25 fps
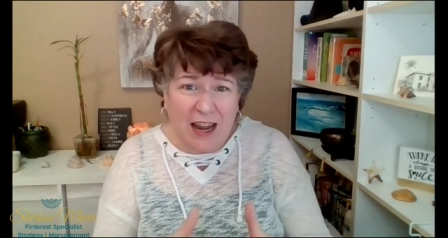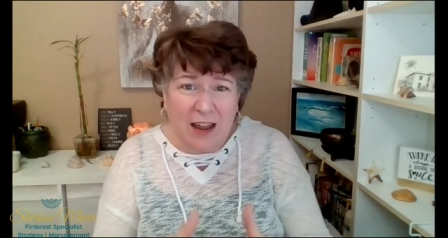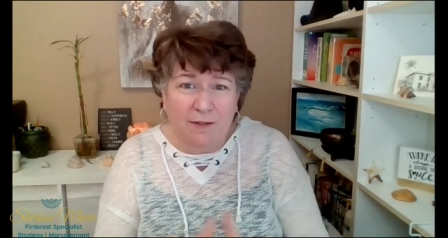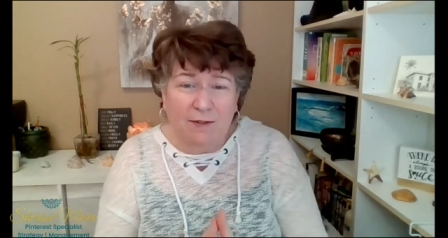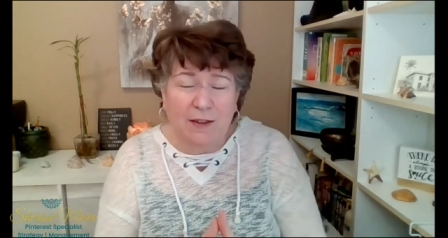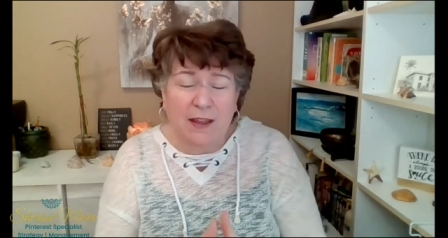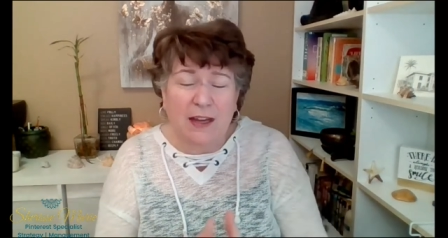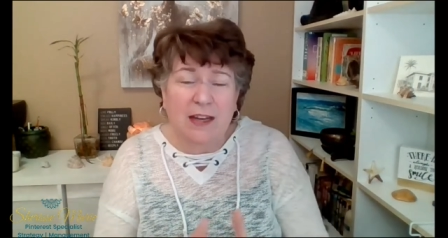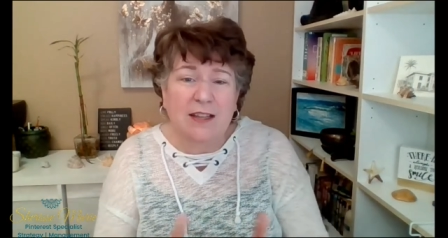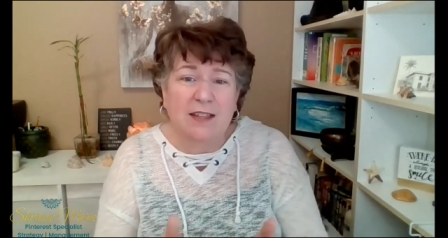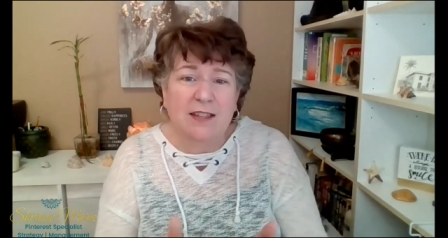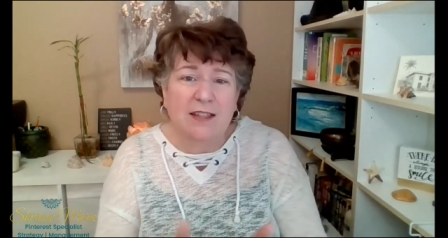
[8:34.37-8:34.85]

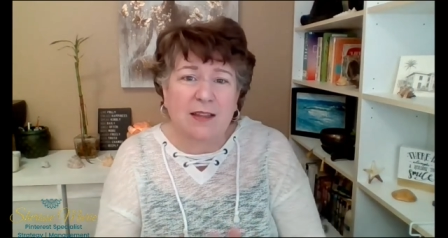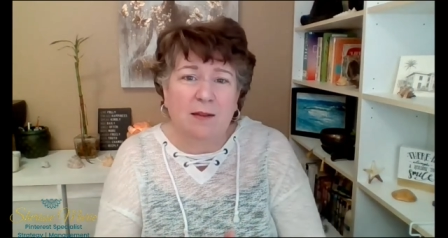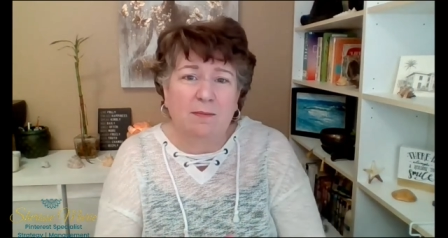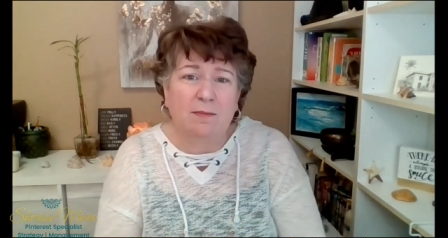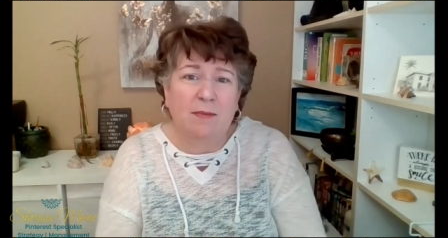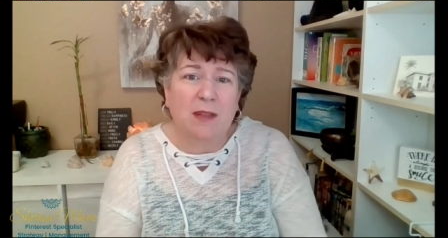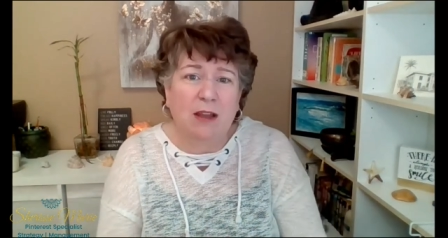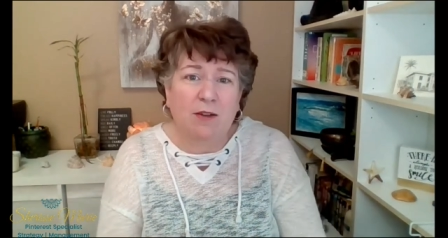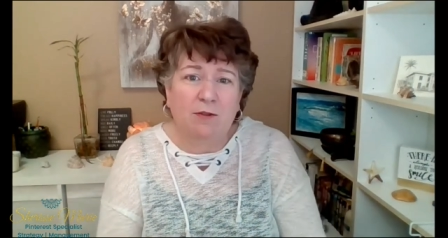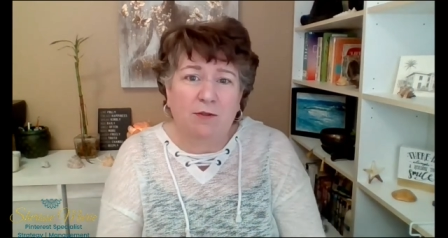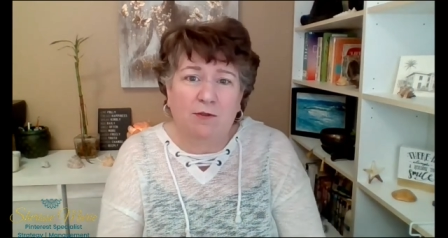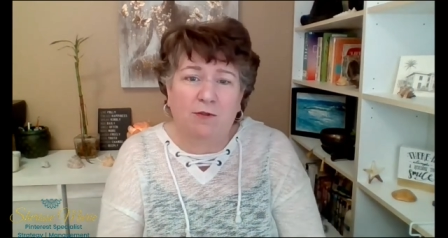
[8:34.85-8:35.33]
if it is
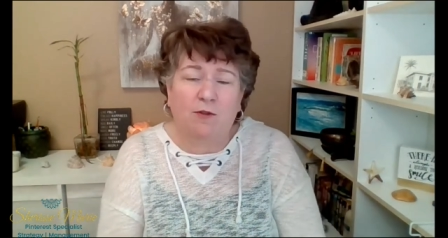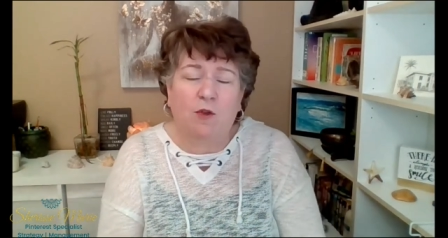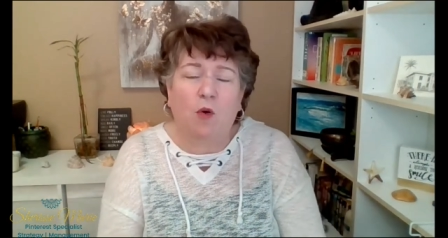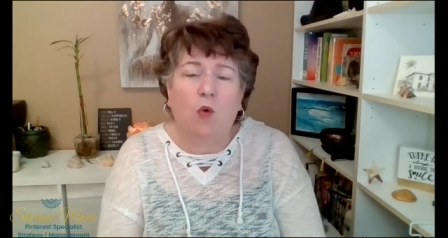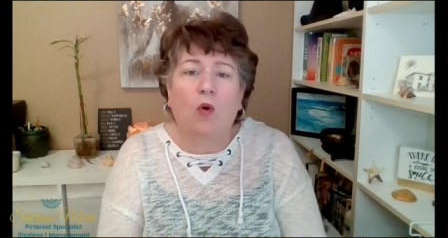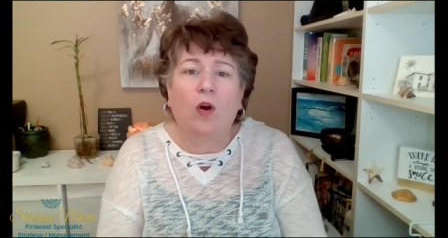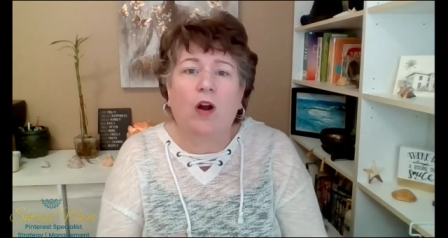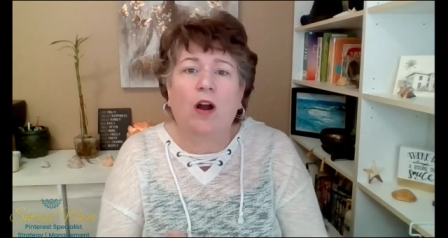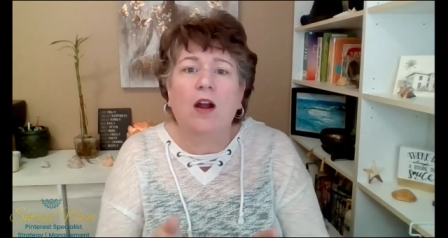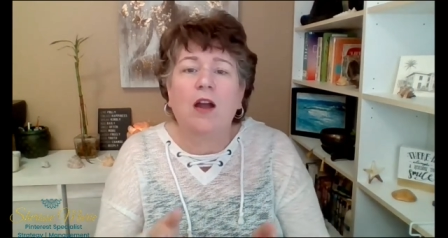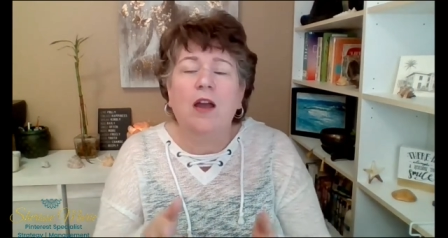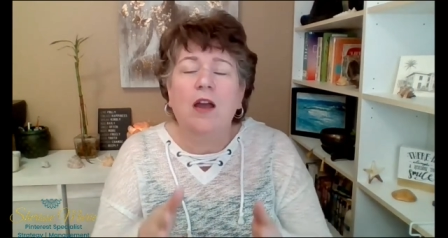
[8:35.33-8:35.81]
something
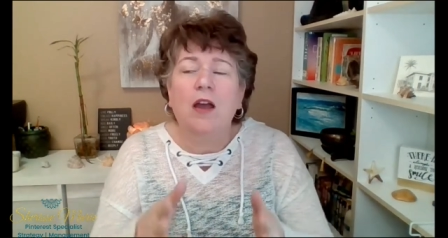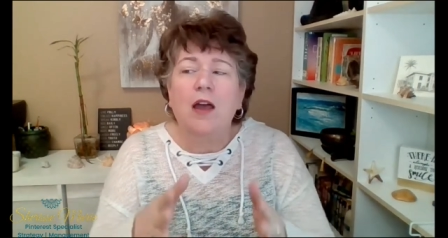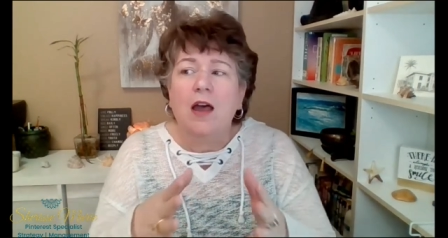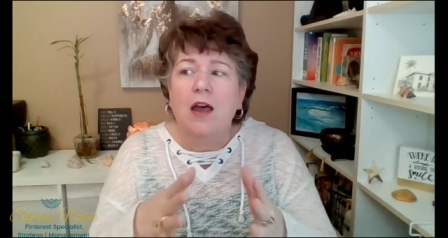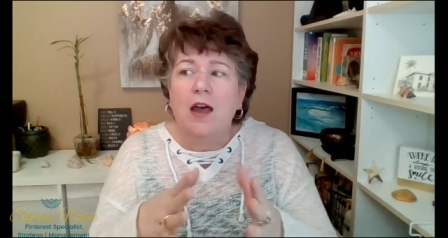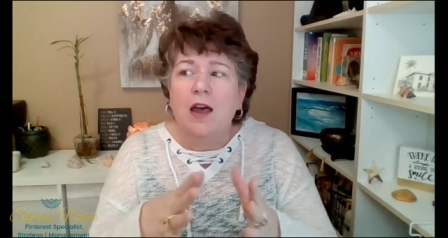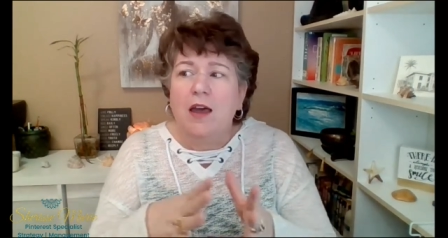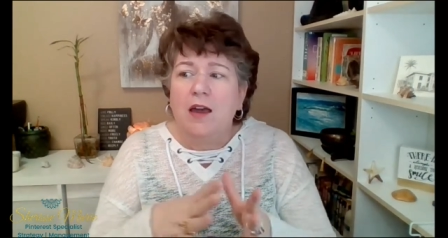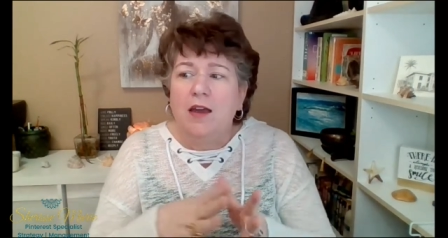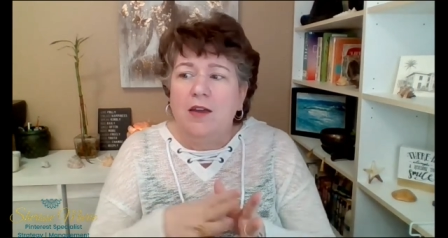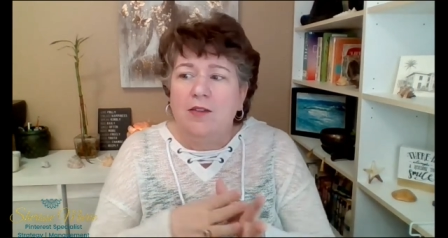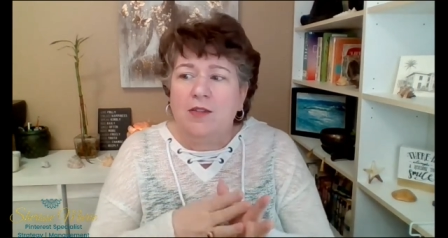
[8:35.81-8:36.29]

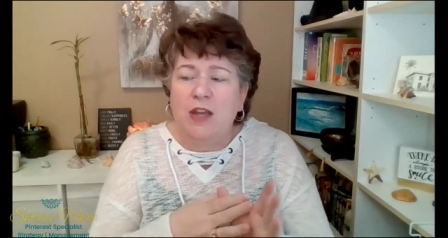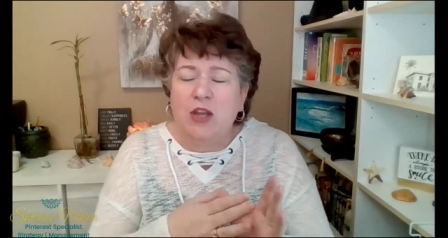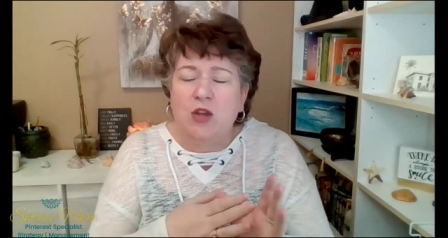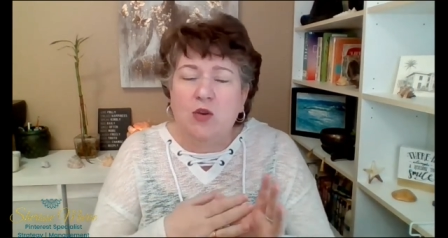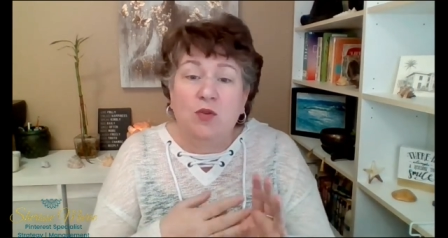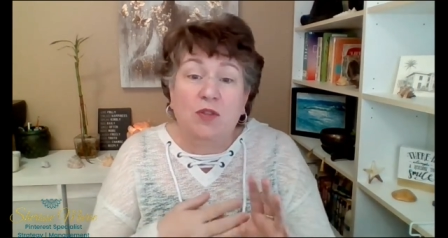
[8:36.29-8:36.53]
that